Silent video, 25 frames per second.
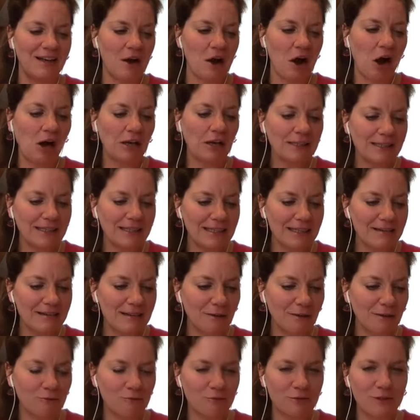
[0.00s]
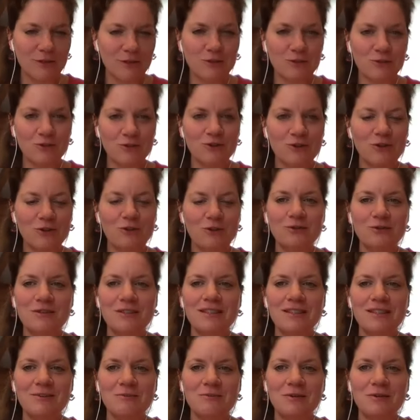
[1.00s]
Oddly enough, research shows
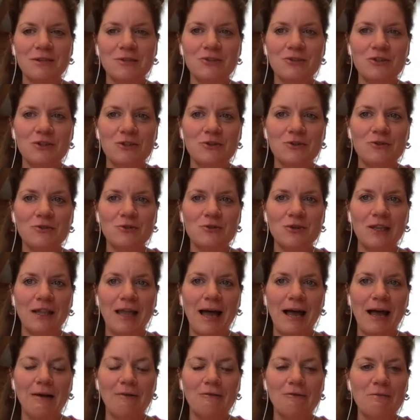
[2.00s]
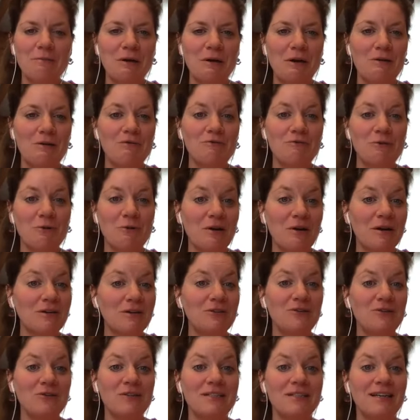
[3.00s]
that while children laugh about
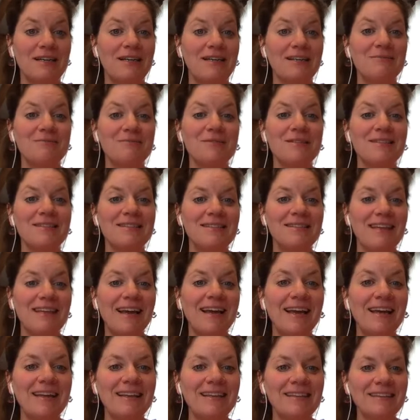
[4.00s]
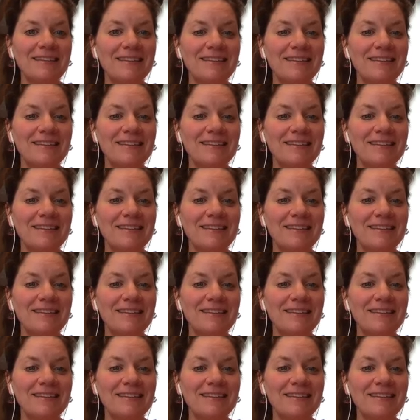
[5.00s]
400 times a day,